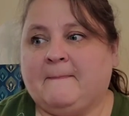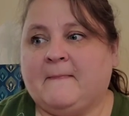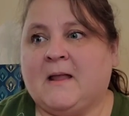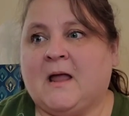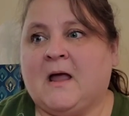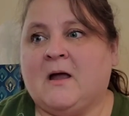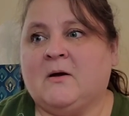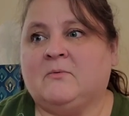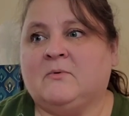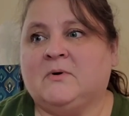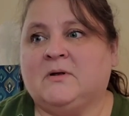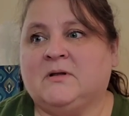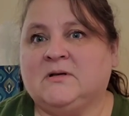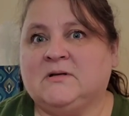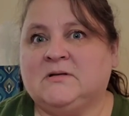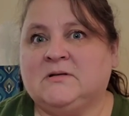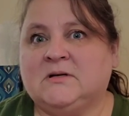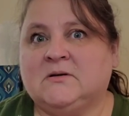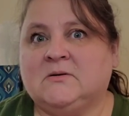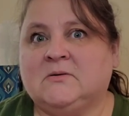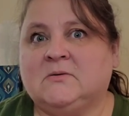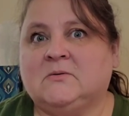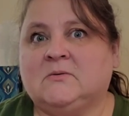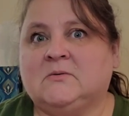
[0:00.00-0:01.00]
I really
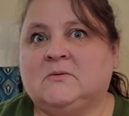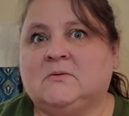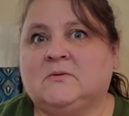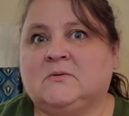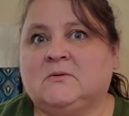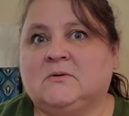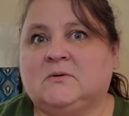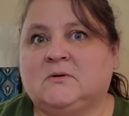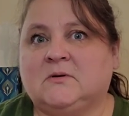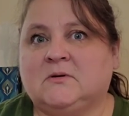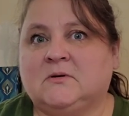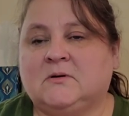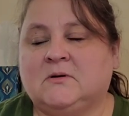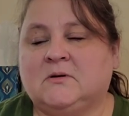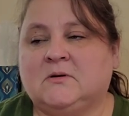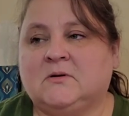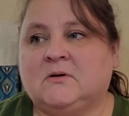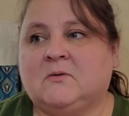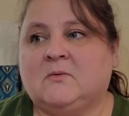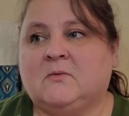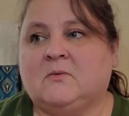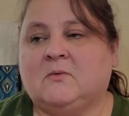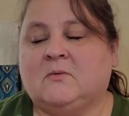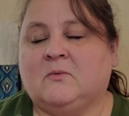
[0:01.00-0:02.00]
do
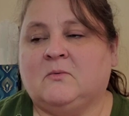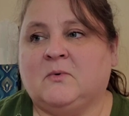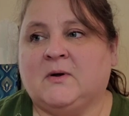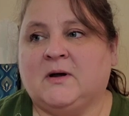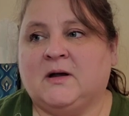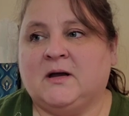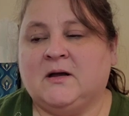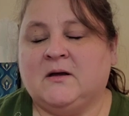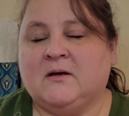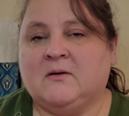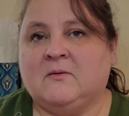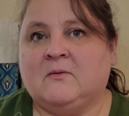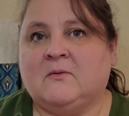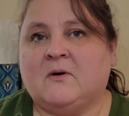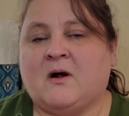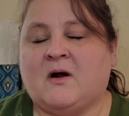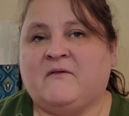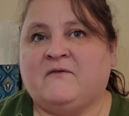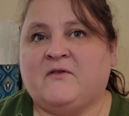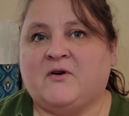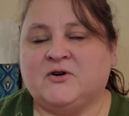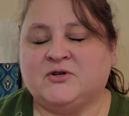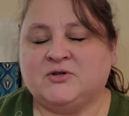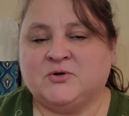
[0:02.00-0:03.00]
when it our
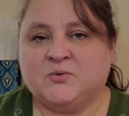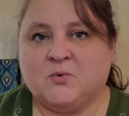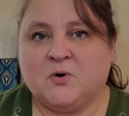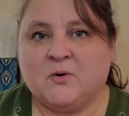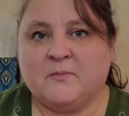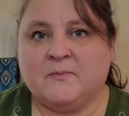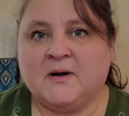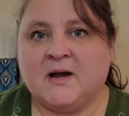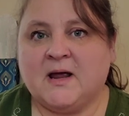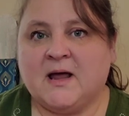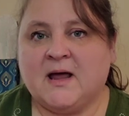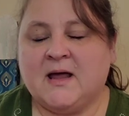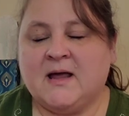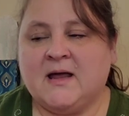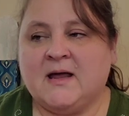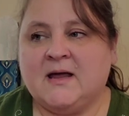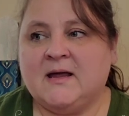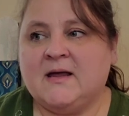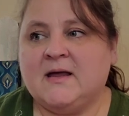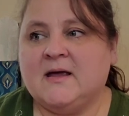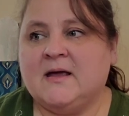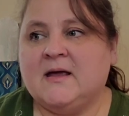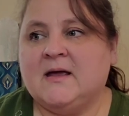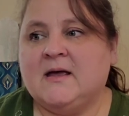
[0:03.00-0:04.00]
first warm
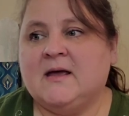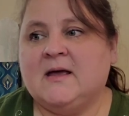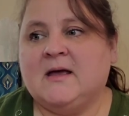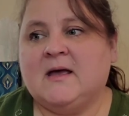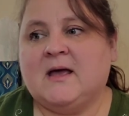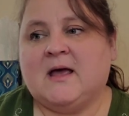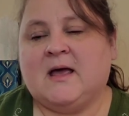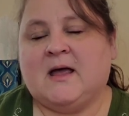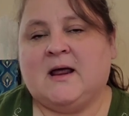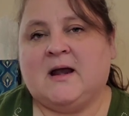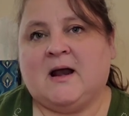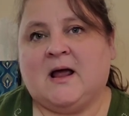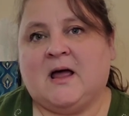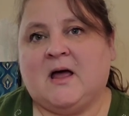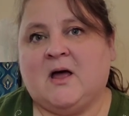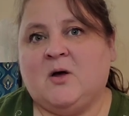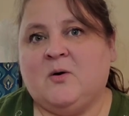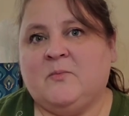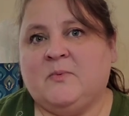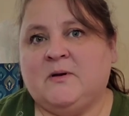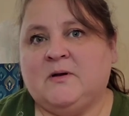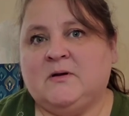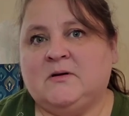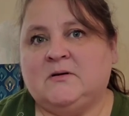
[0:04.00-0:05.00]
day and I
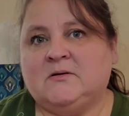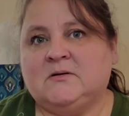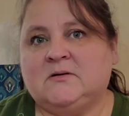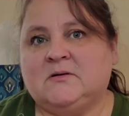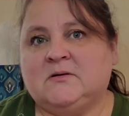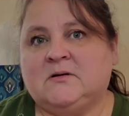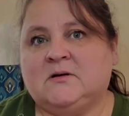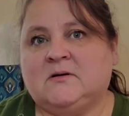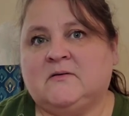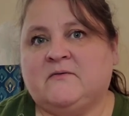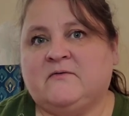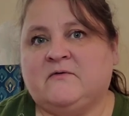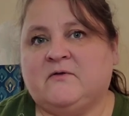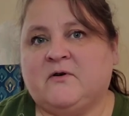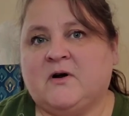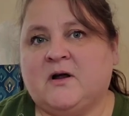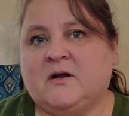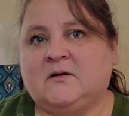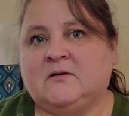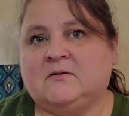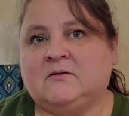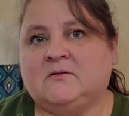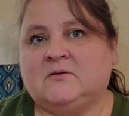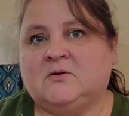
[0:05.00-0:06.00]
opened the
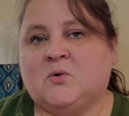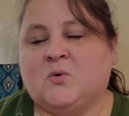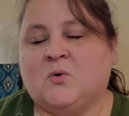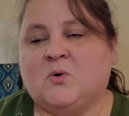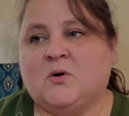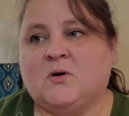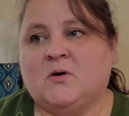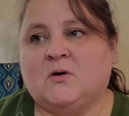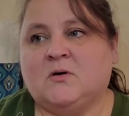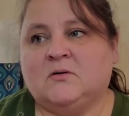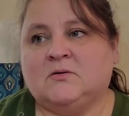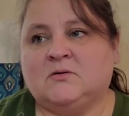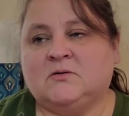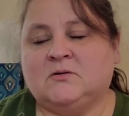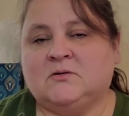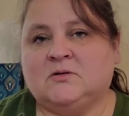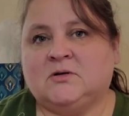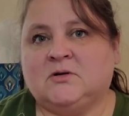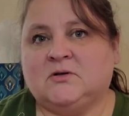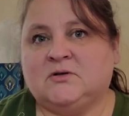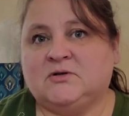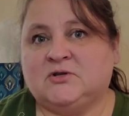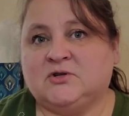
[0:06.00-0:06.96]
front door to the